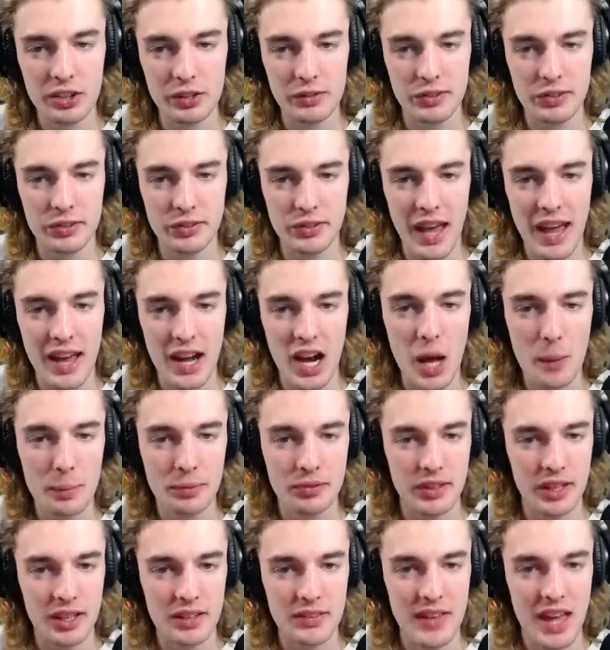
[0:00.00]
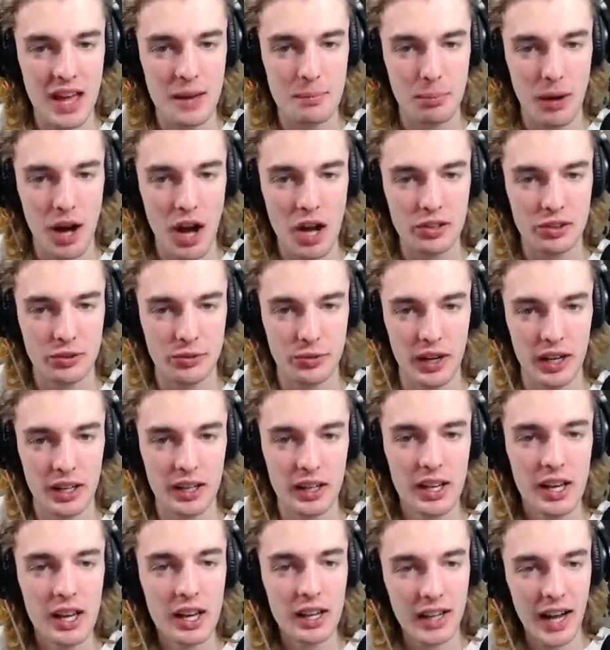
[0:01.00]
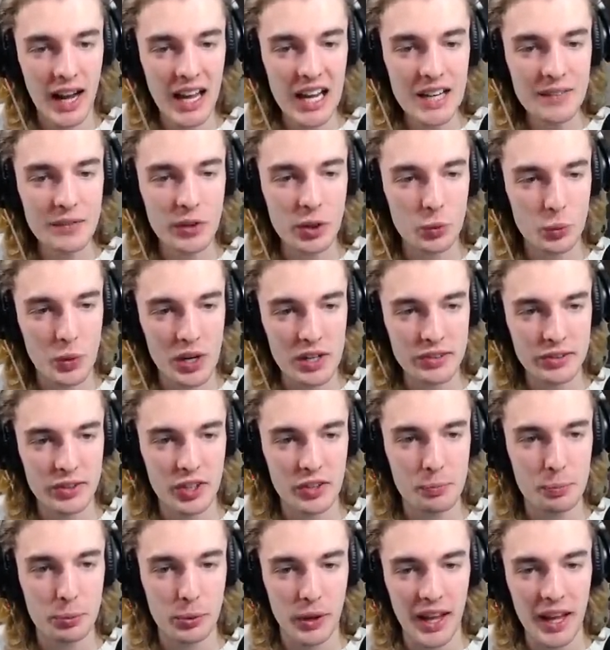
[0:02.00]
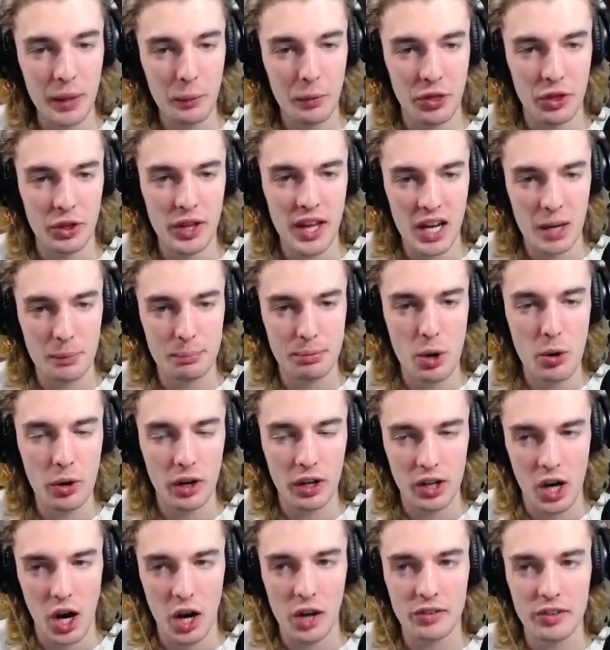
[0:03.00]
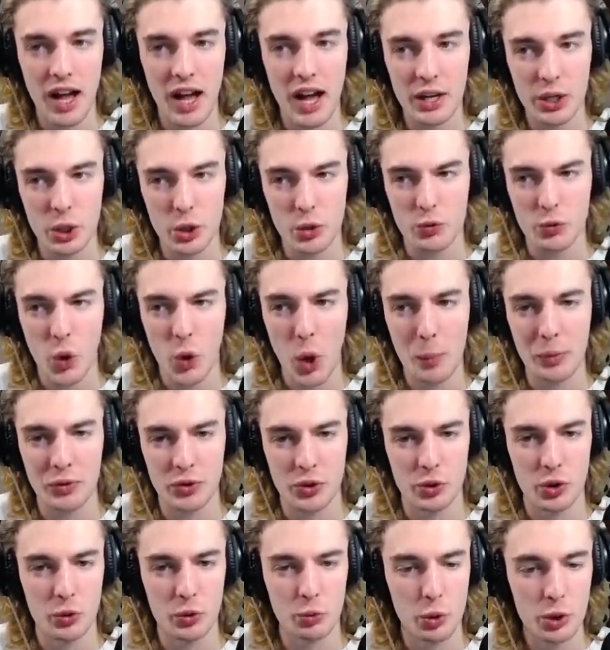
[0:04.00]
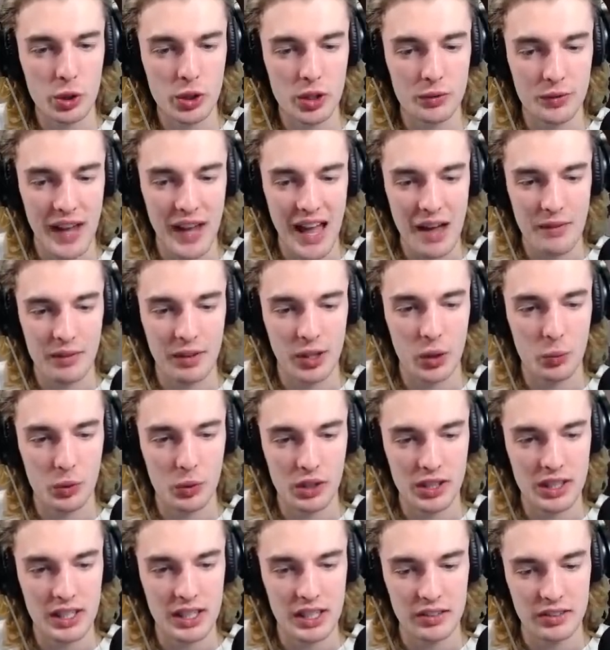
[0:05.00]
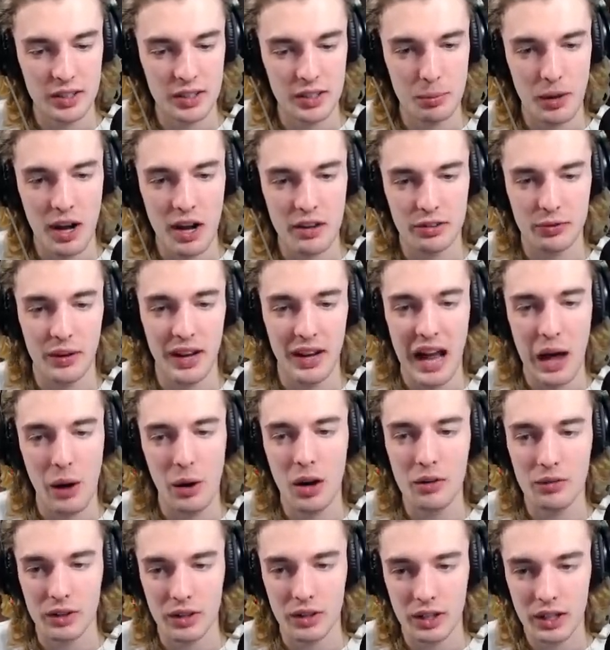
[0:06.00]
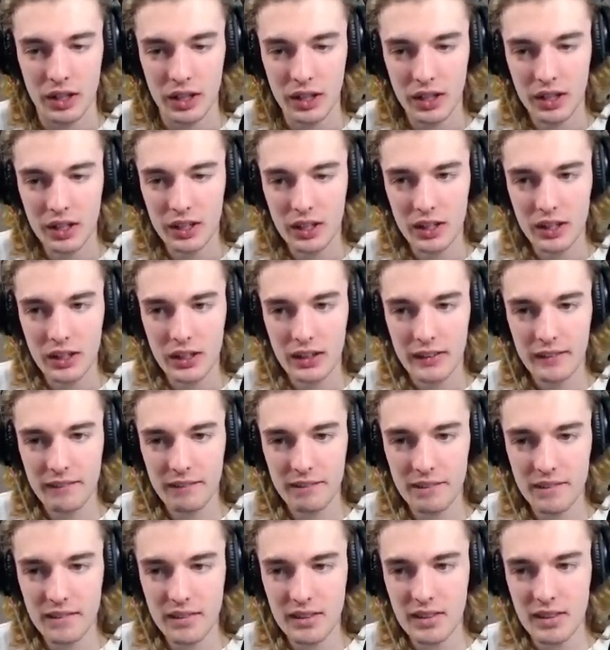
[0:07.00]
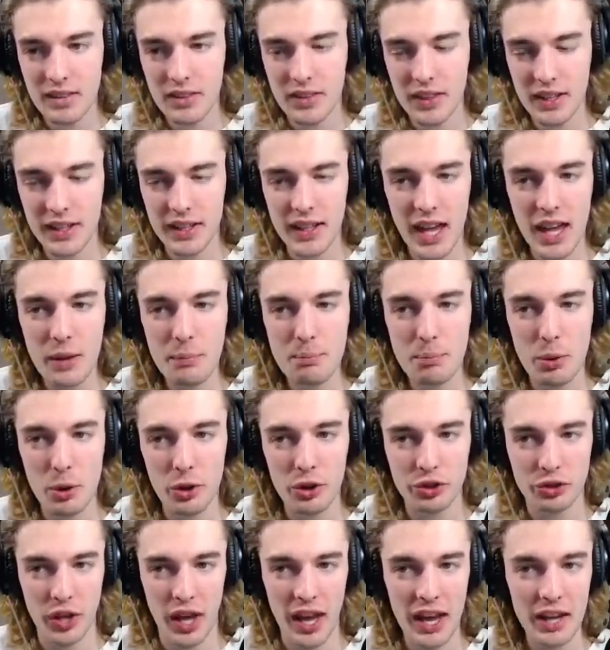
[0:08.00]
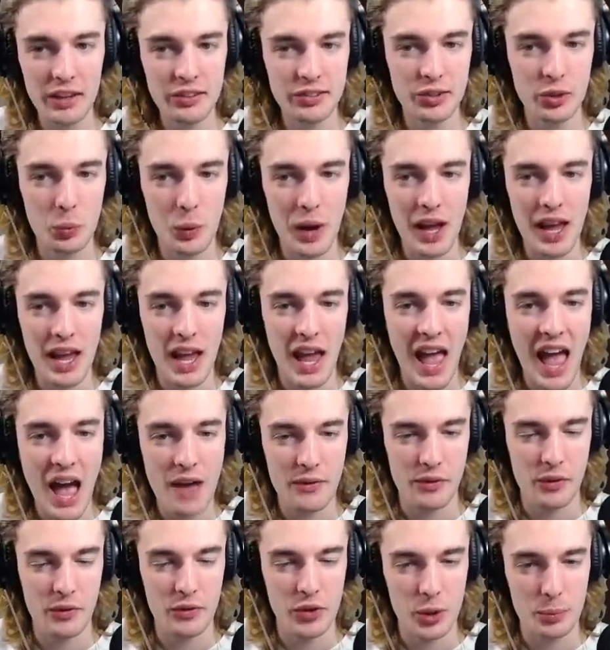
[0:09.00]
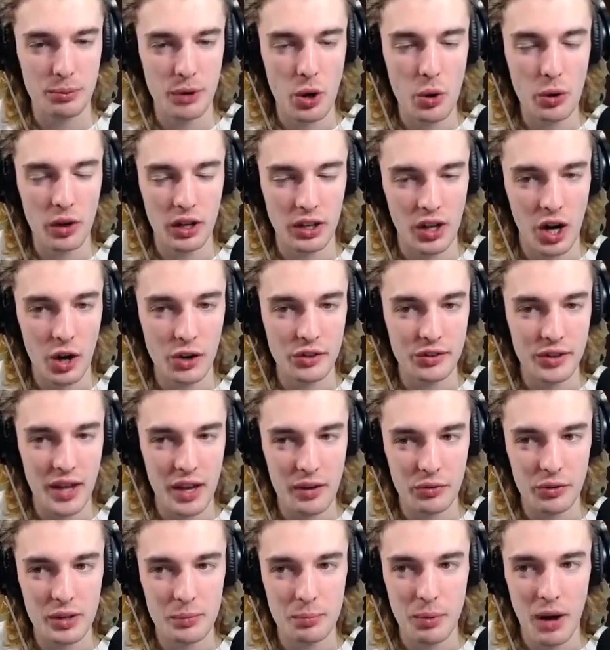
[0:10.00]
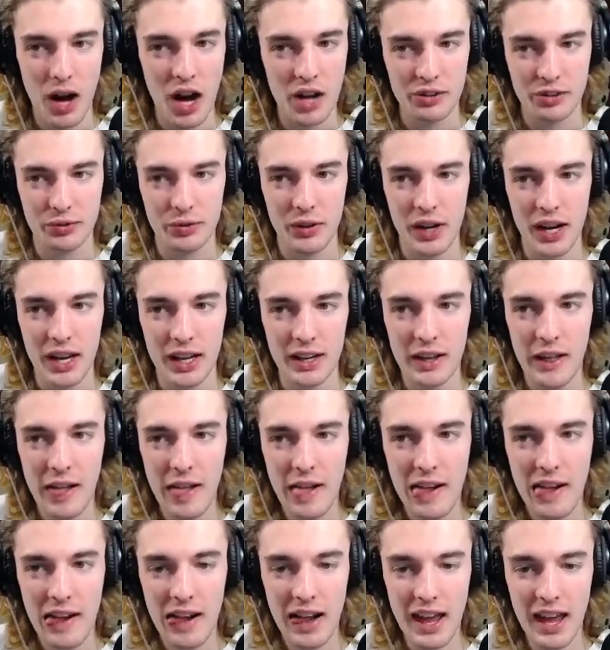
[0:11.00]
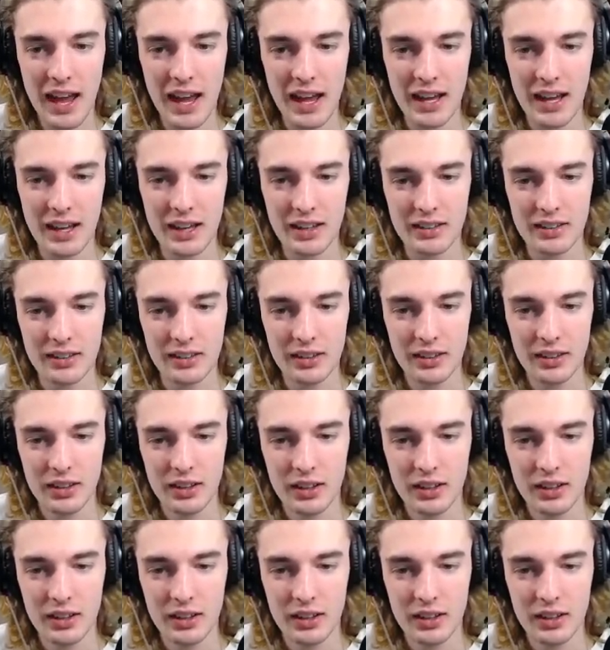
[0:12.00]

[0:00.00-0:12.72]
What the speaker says: of stat ups in that boss fight. Kind of a risk of playing with a lot of broken hearts on your floor, but the reward of having a really easy boss fight. However, the game both takes away half of your broken hearts every boss fight, and